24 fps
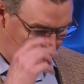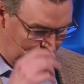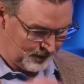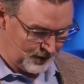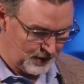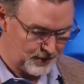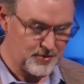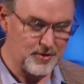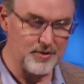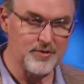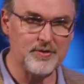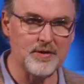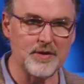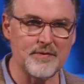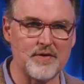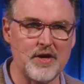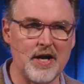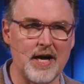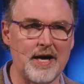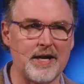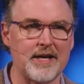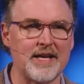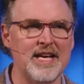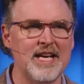The truth of
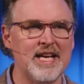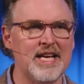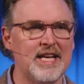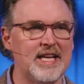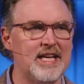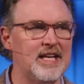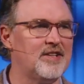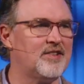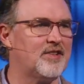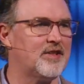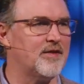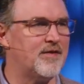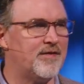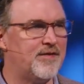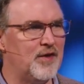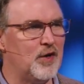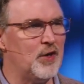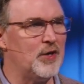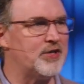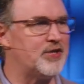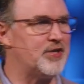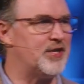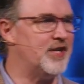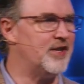God. It's the
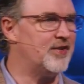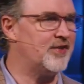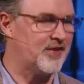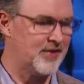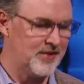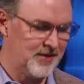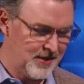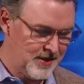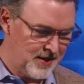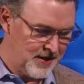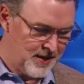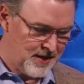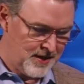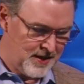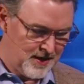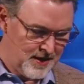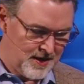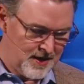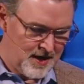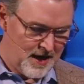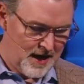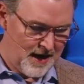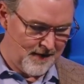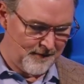foolishness
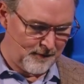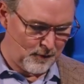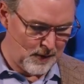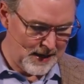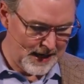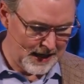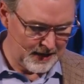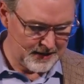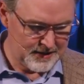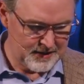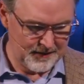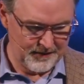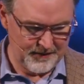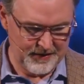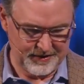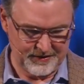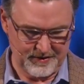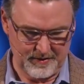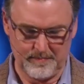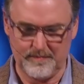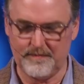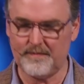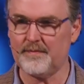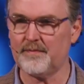of
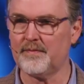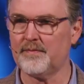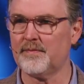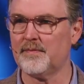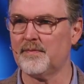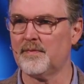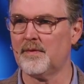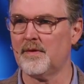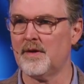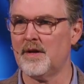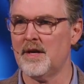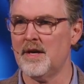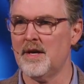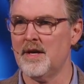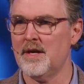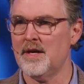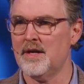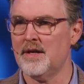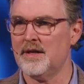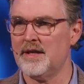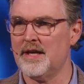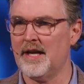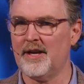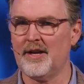relativism.
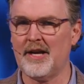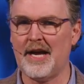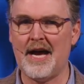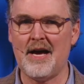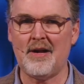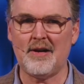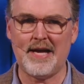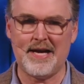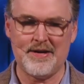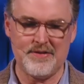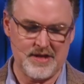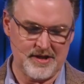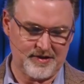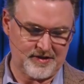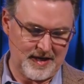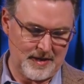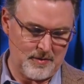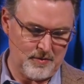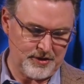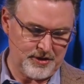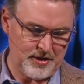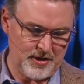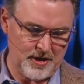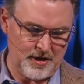Now, to outline this,
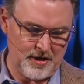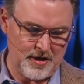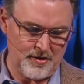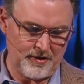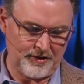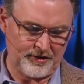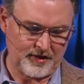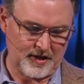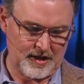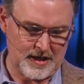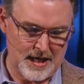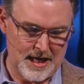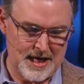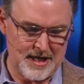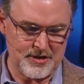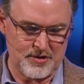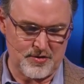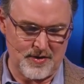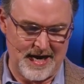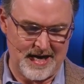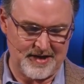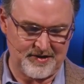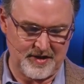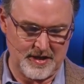I want you to notice a
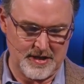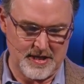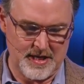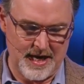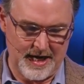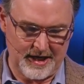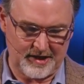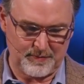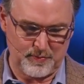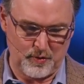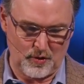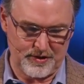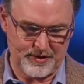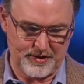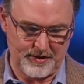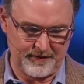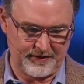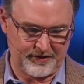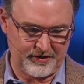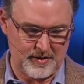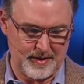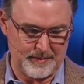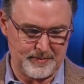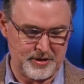contrast in the next portion
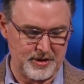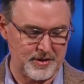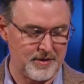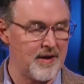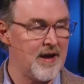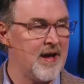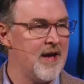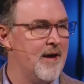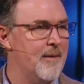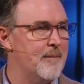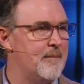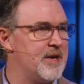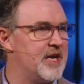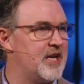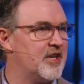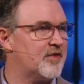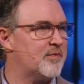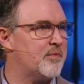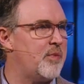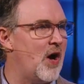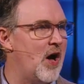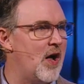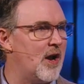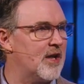of Scripture
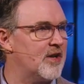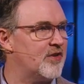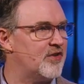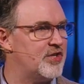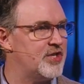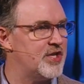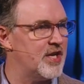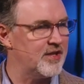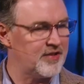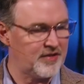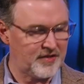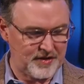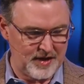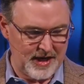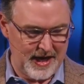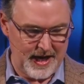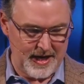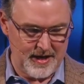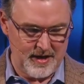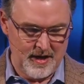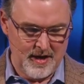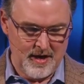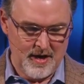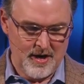because Paul has just
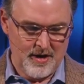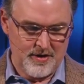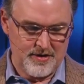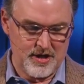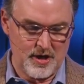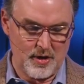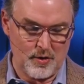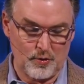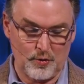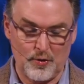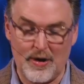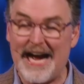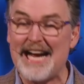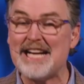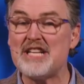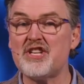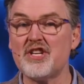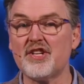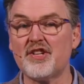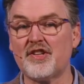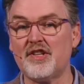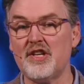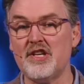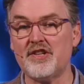said the
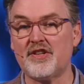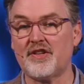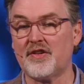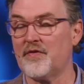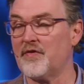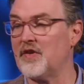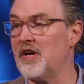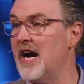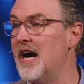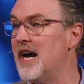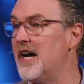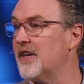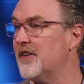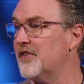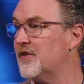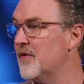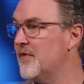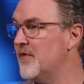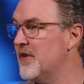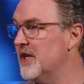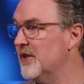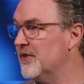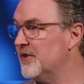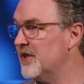righteousness of God is
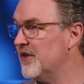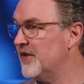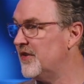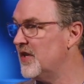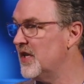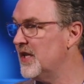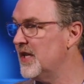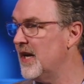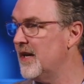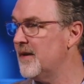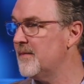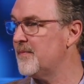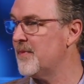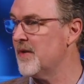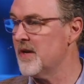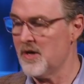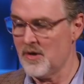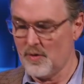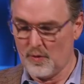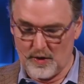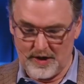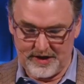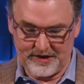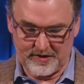revealed. Do you see that?
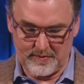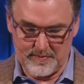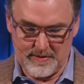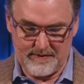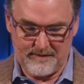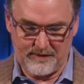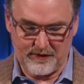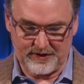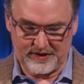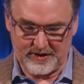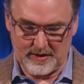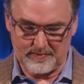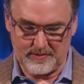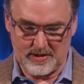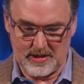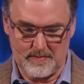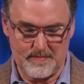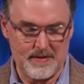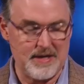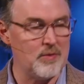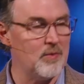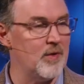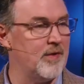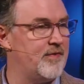What does it mean for something
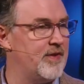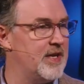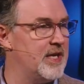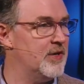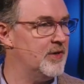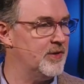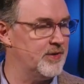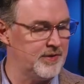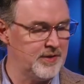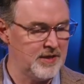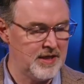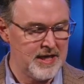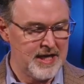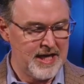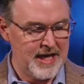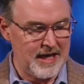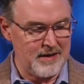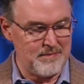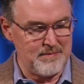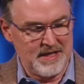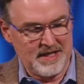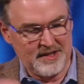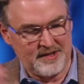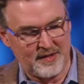to be revealed?
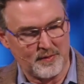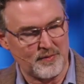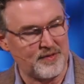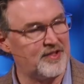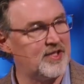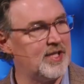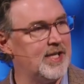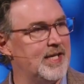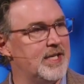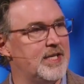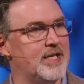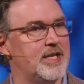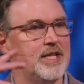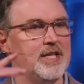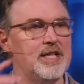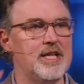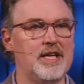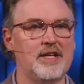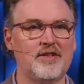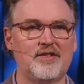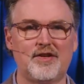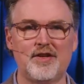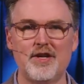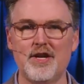It means it was hidden and
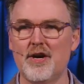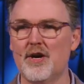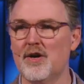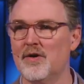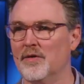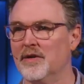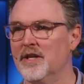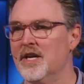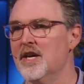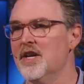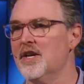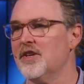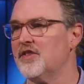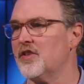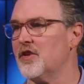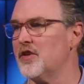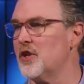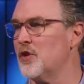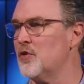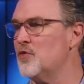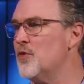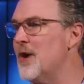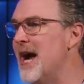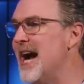then it's known. So
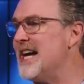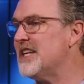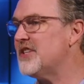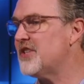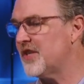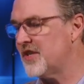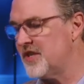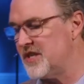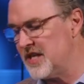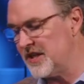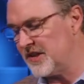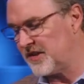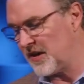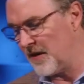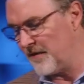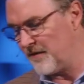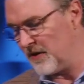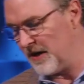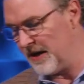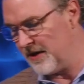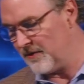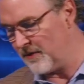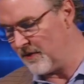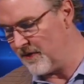the righteousness
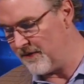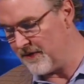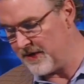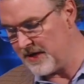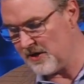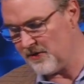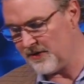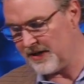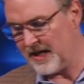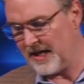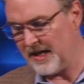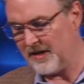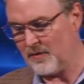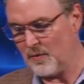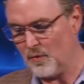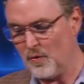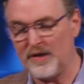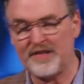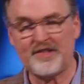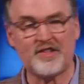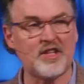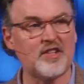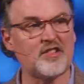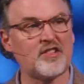of it revealed, and
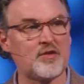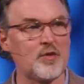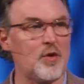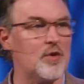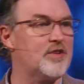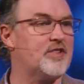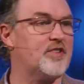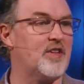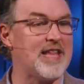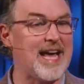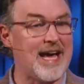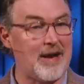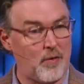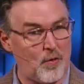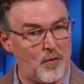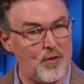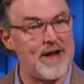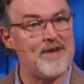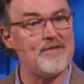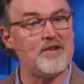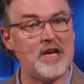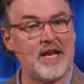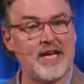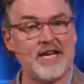what's the source of that
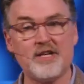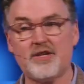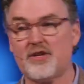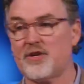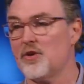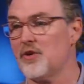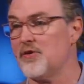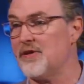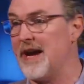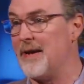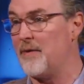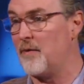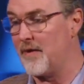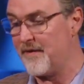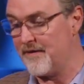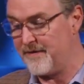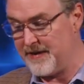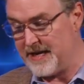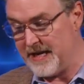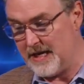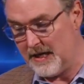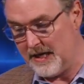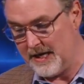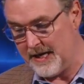revelation or that
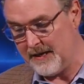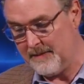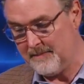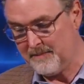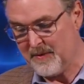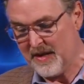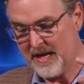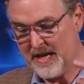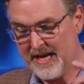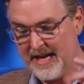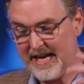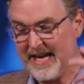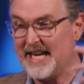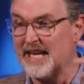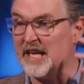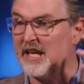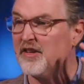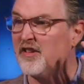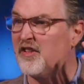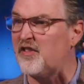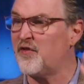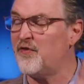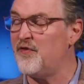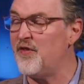revealing? It
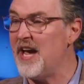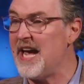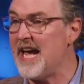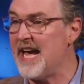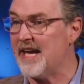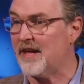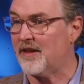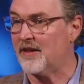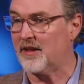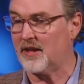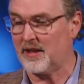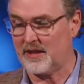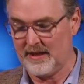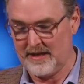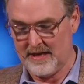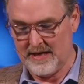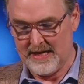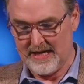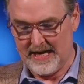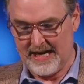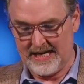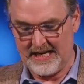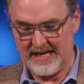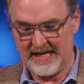is faith.
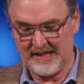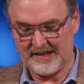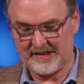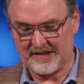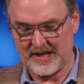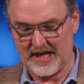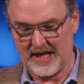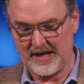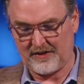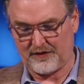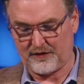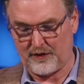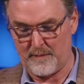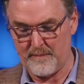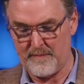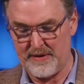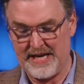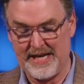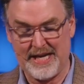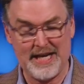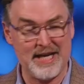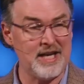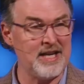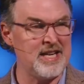And he says from
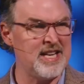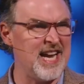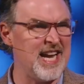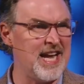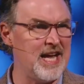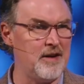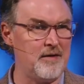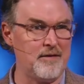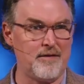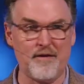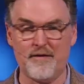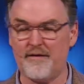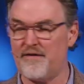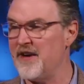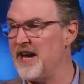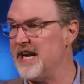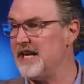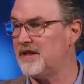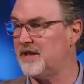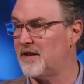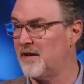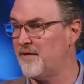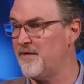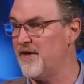beginning to end, from
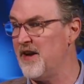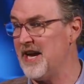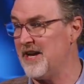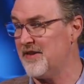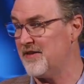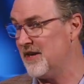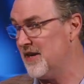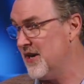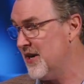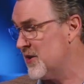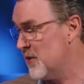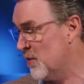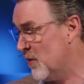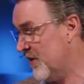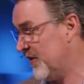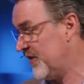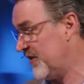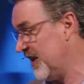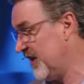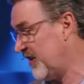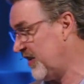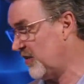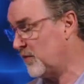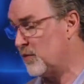faith to faith. In other
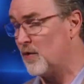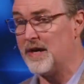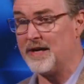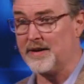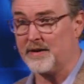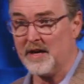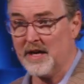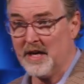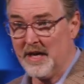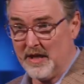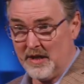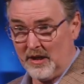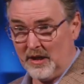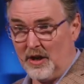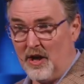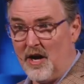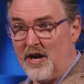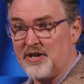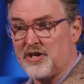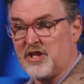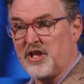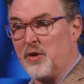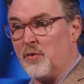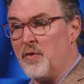words, this is what
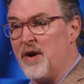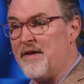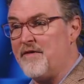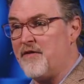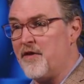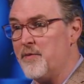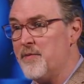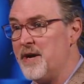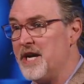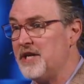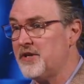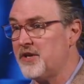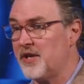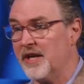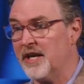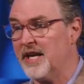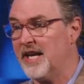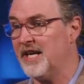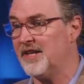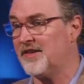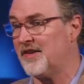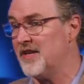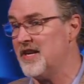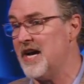launched the Reformation.
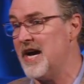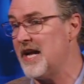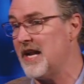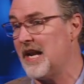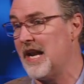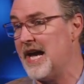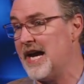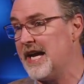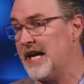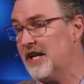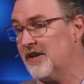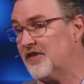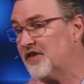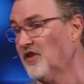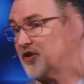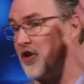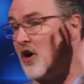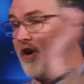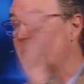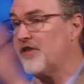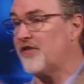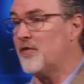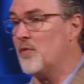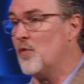It's not like it
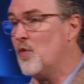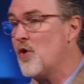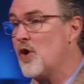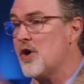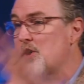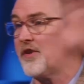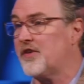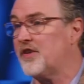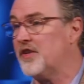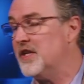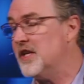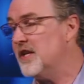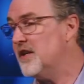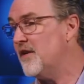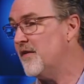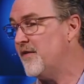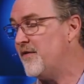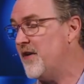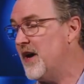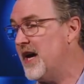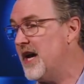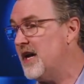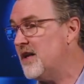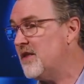starts from works and then to
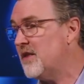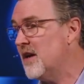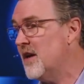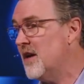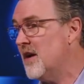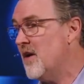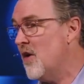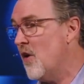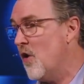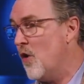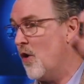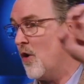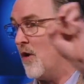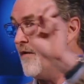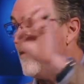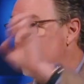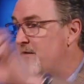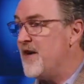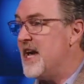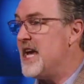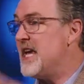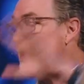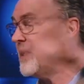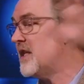faith or
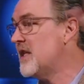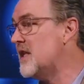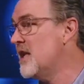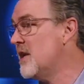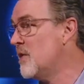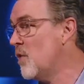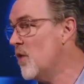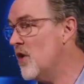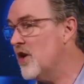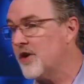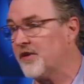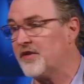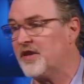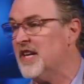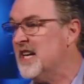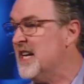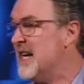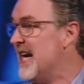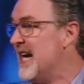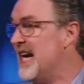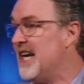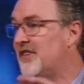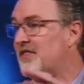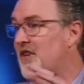faith and then works.
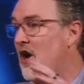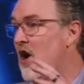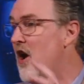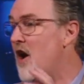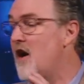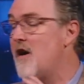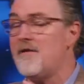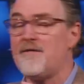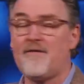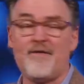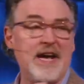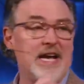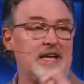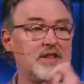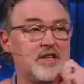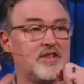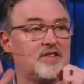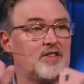It's all faith.